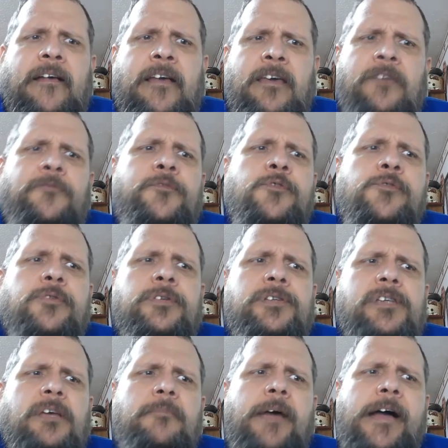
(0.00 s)
If you could
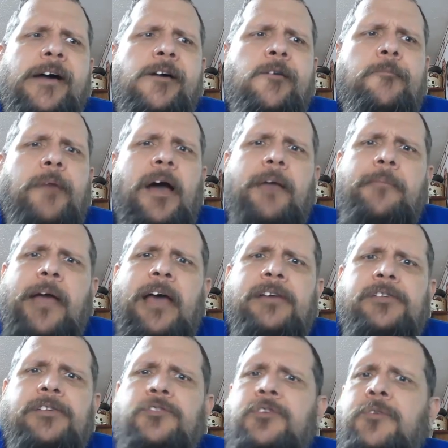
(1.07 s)
somehow buy
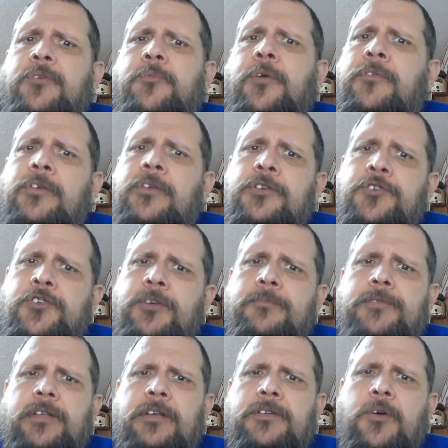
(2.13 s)
passage on one of these
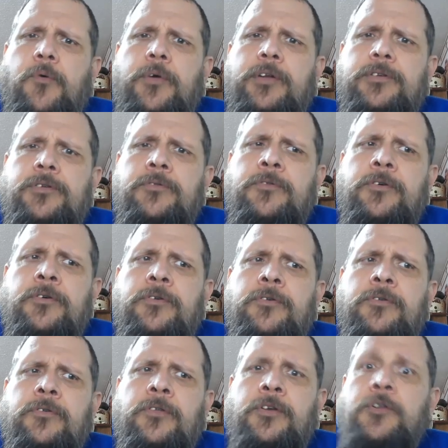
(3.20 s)
ships that's going to
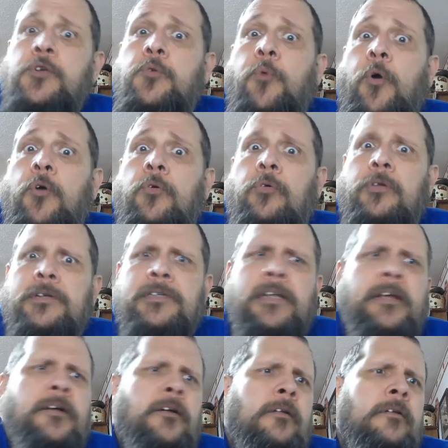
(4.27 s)
the New World, as
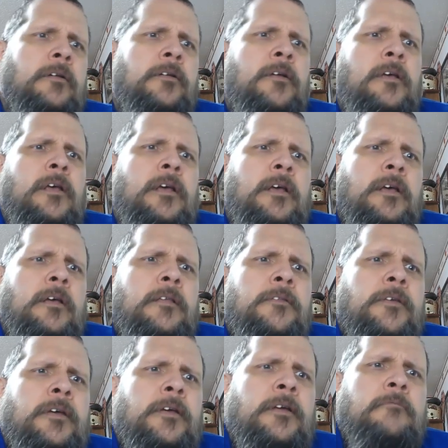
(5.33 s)
they called it,
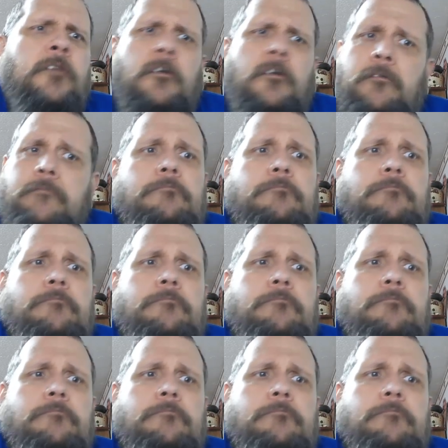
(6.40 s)
then